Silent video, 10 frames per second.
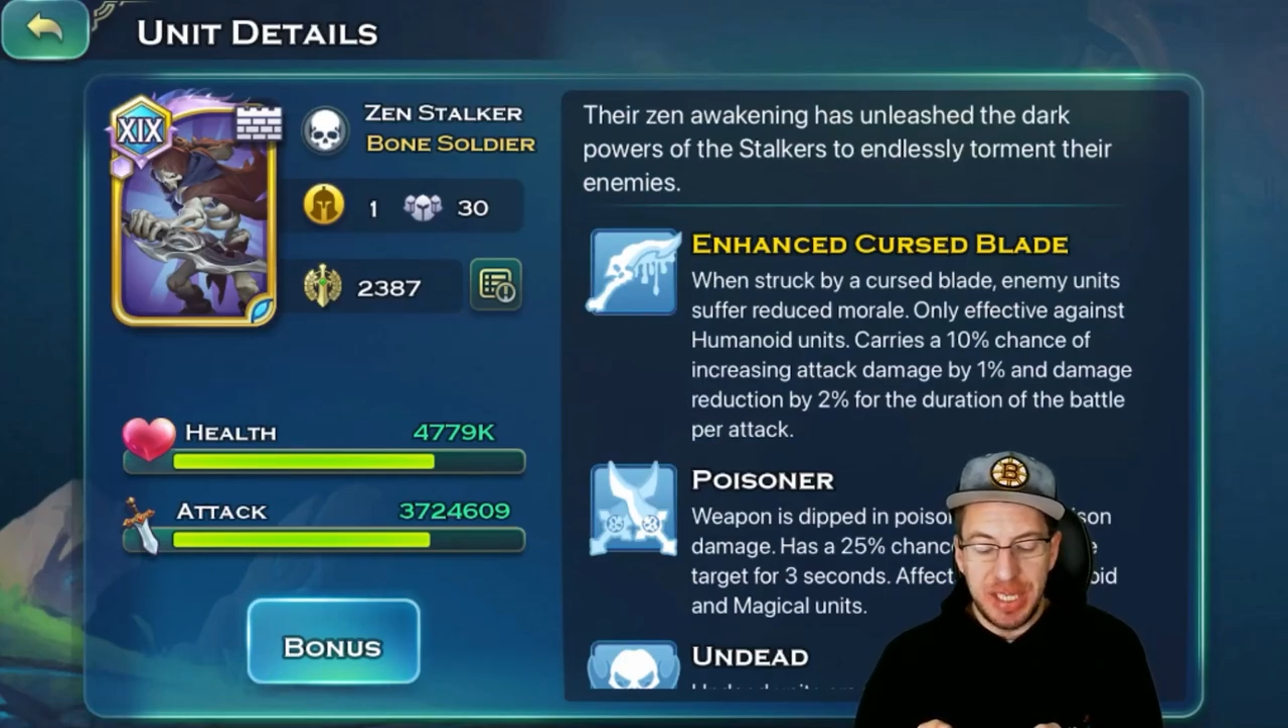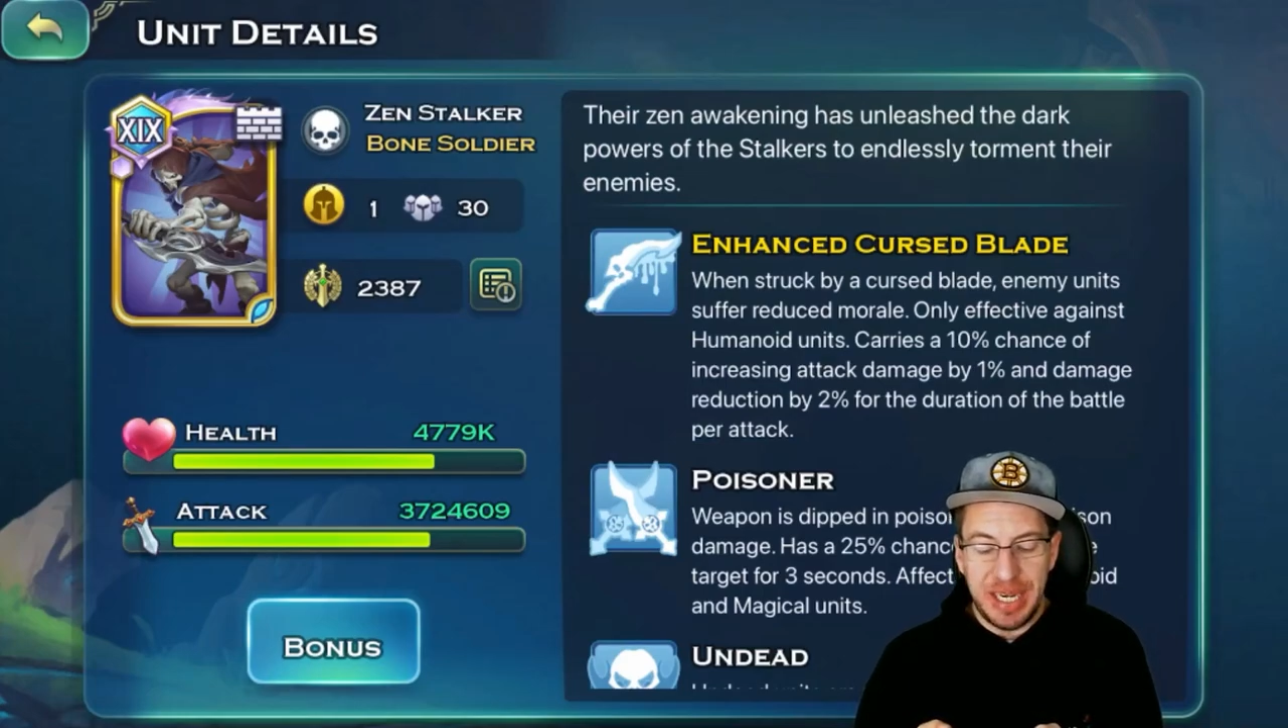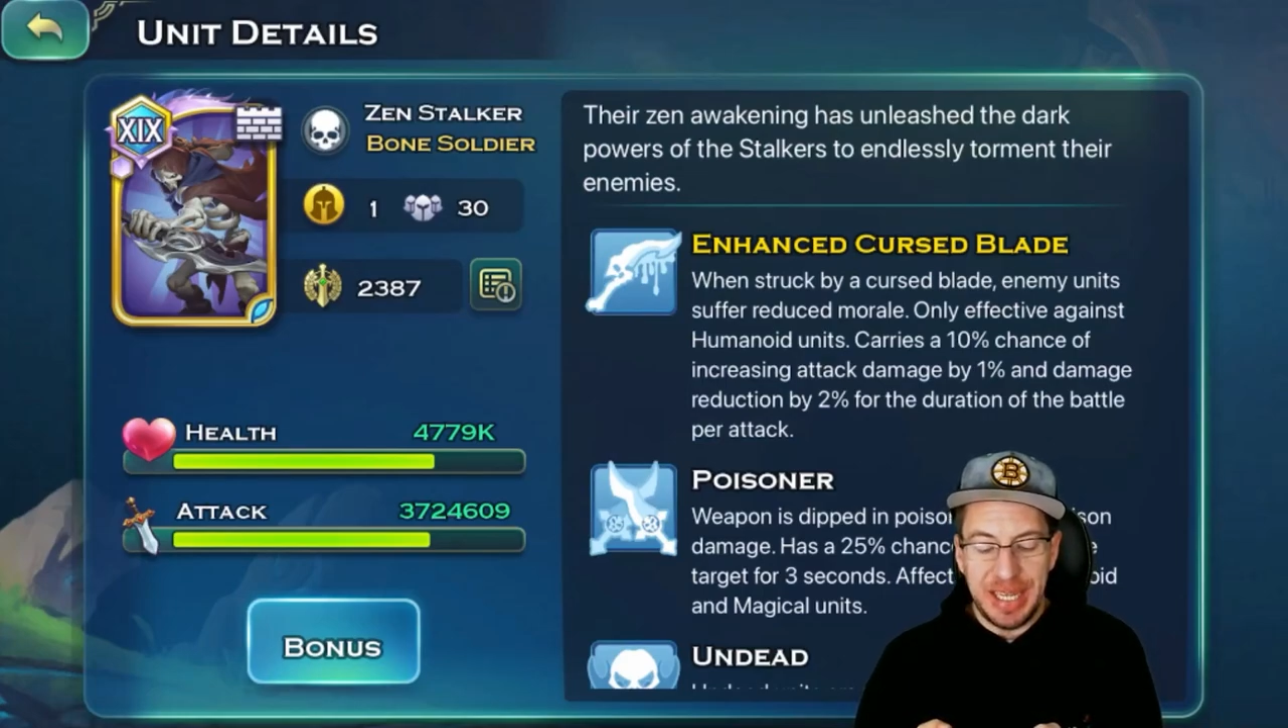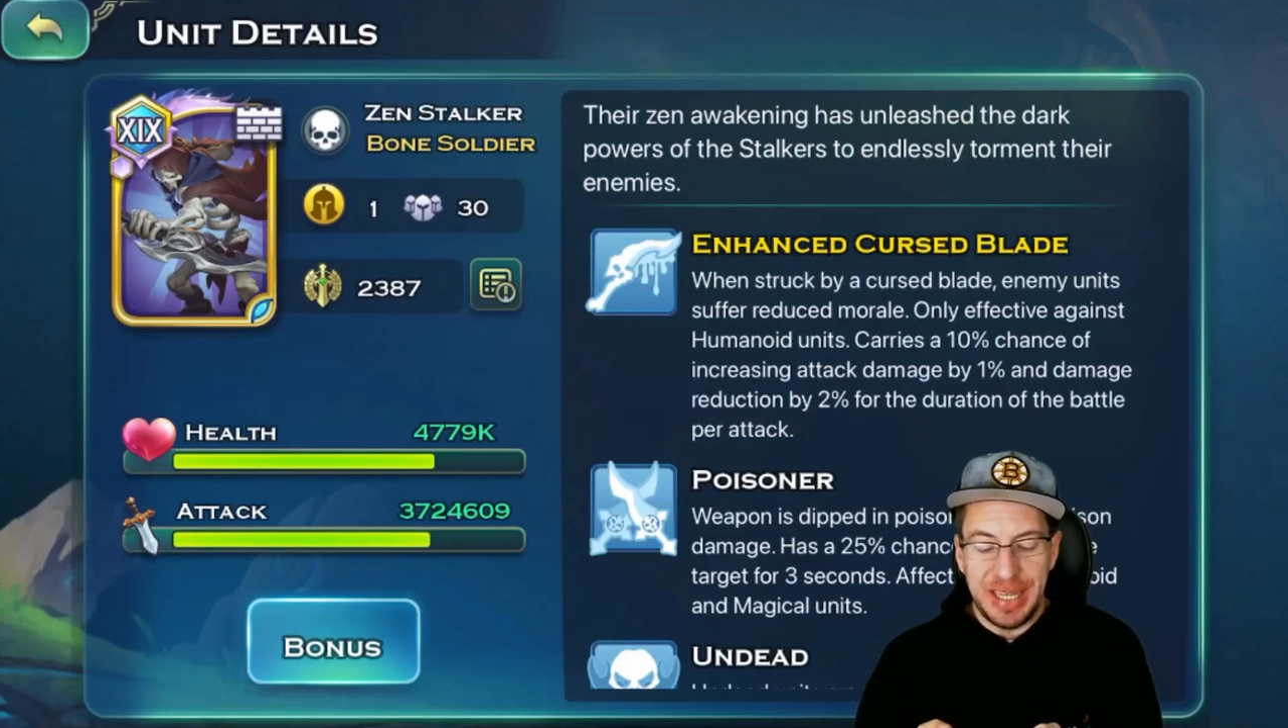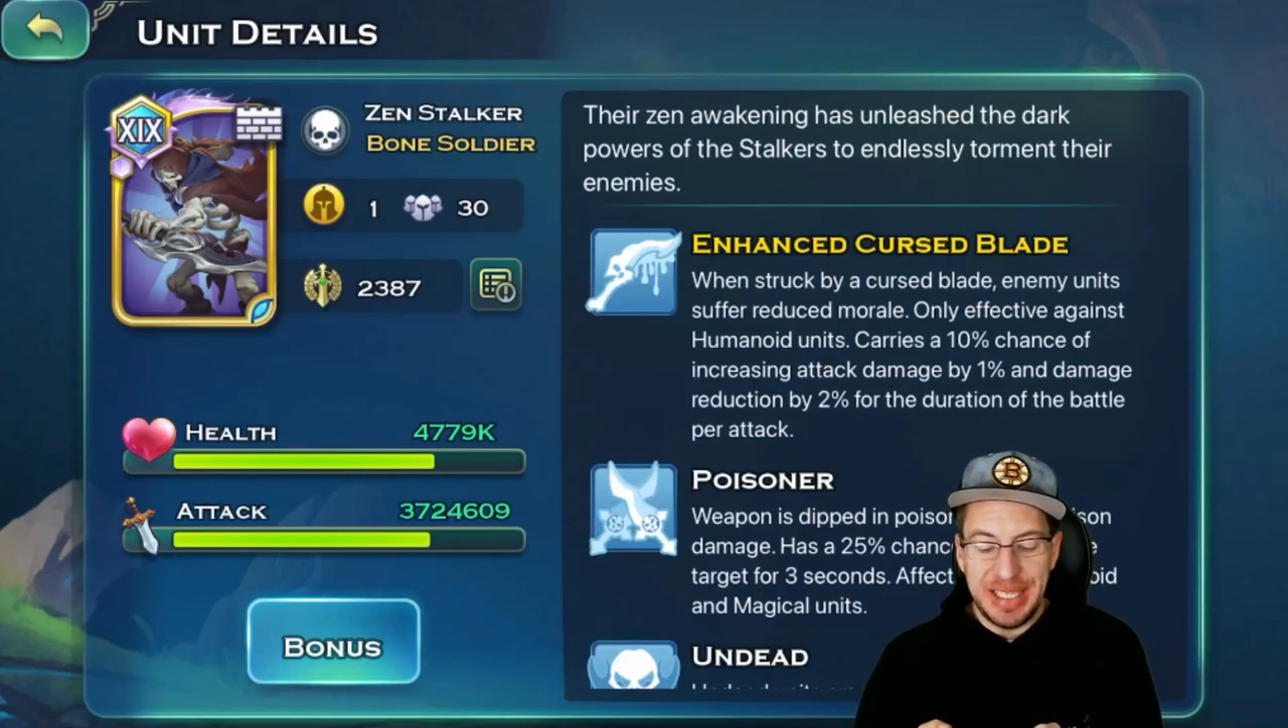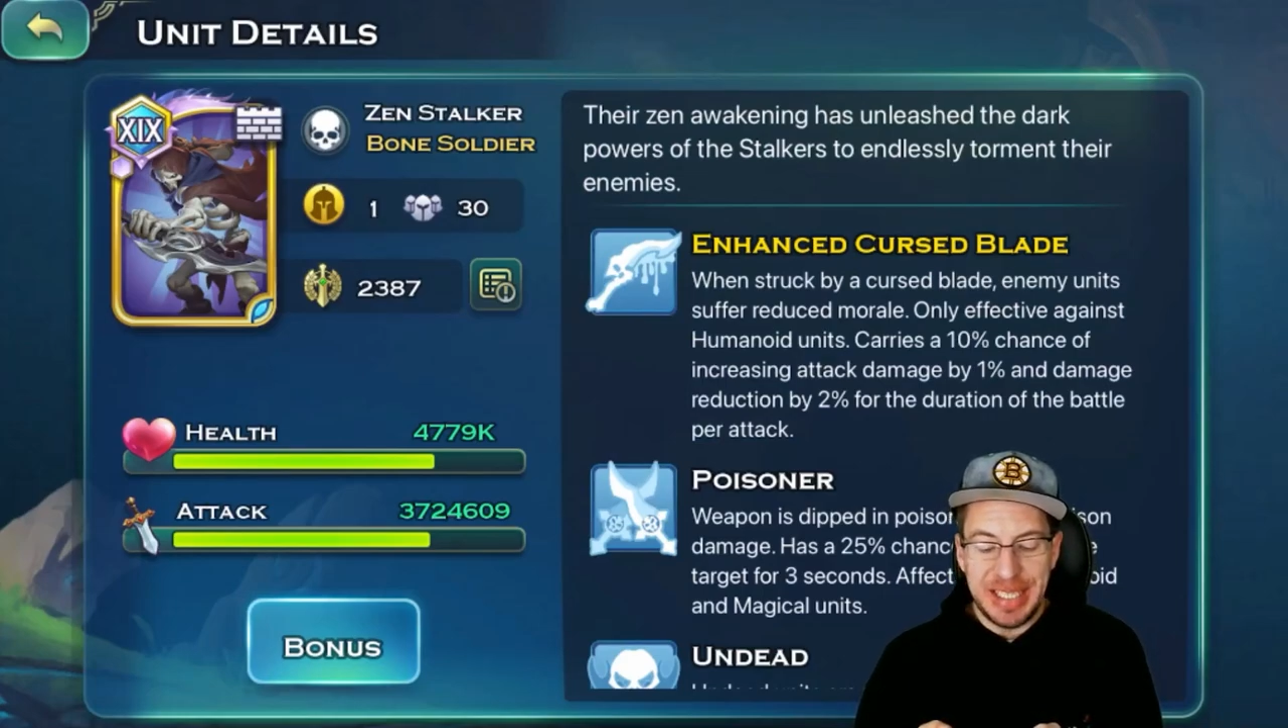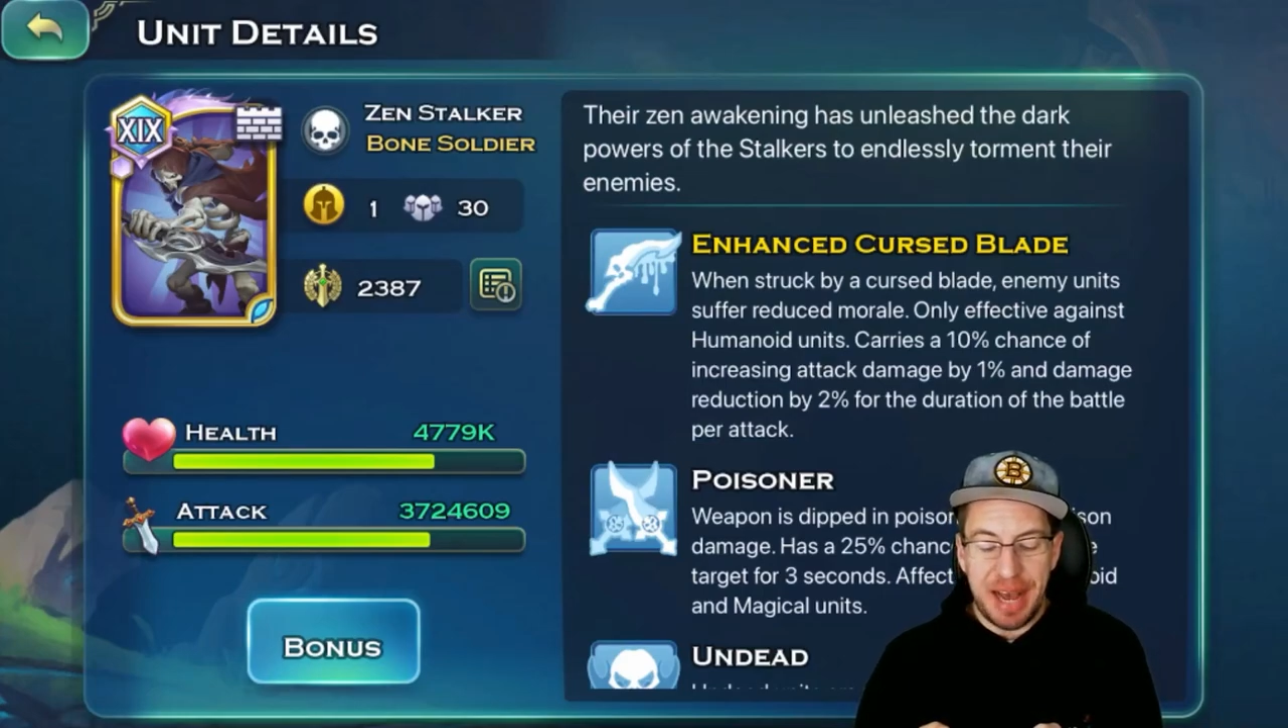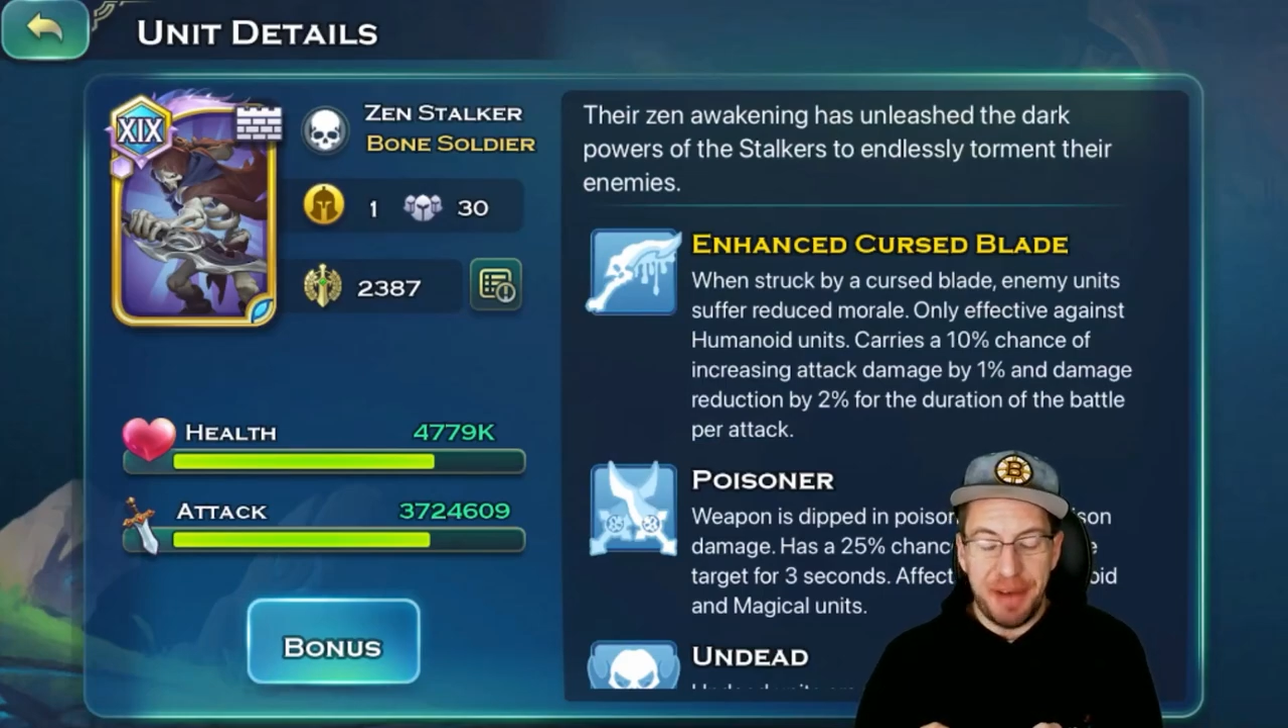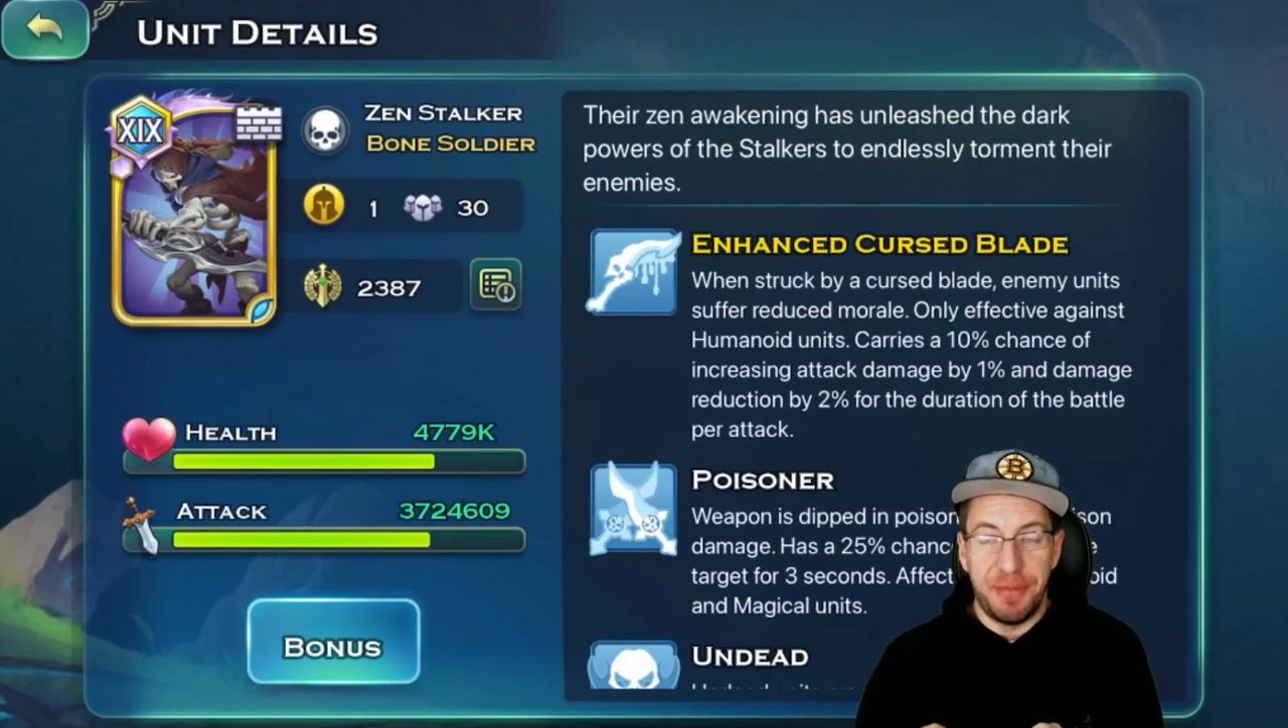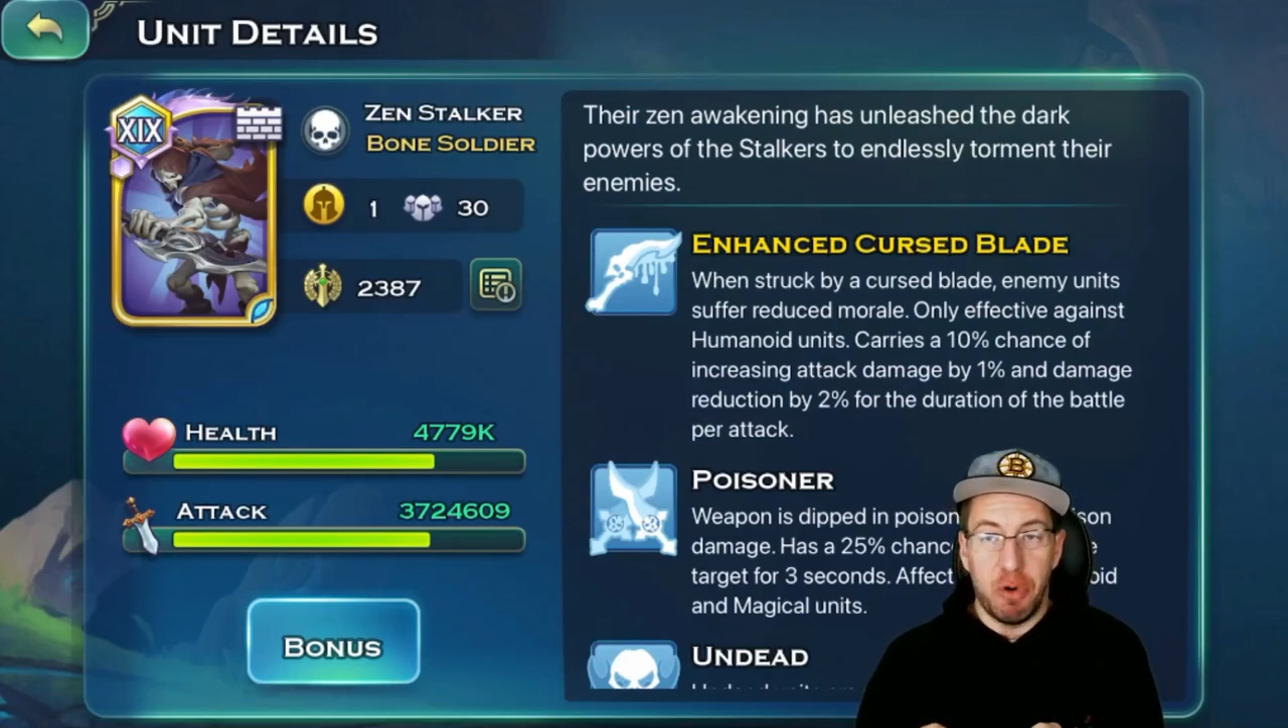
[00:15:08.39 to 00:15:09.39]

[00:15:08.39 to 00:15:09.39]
and these have